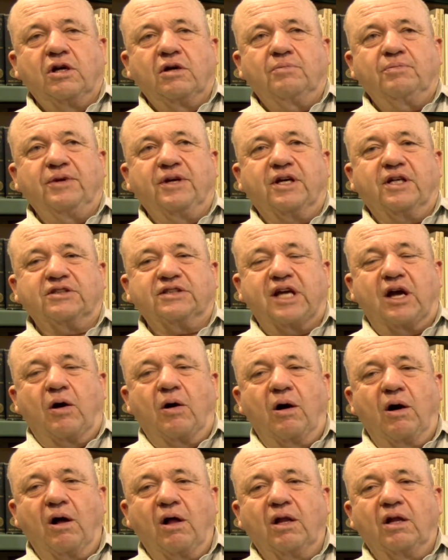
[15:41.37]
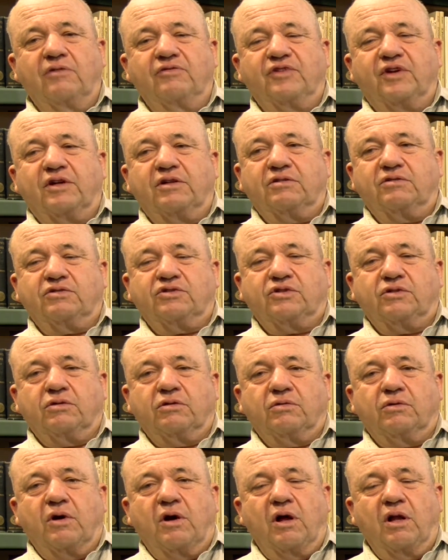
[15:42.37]
because all of
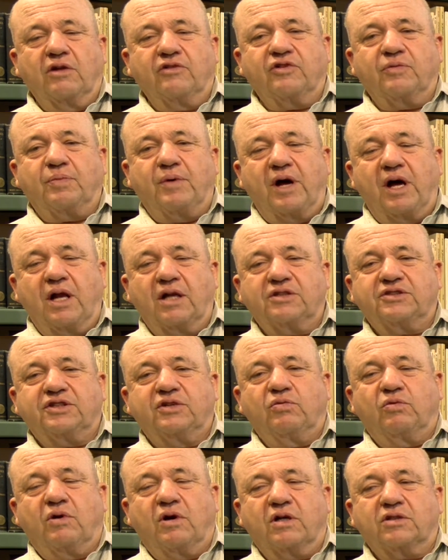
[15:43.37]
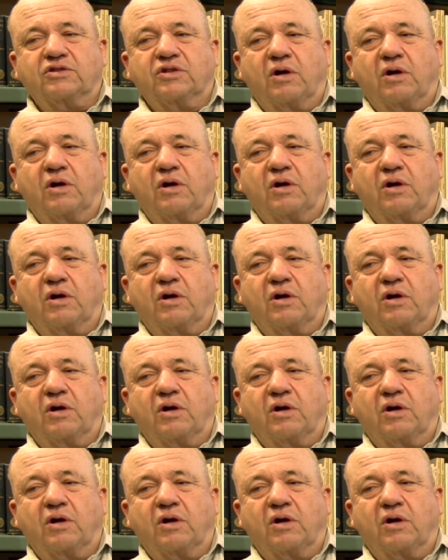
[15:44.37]
the policy wonks,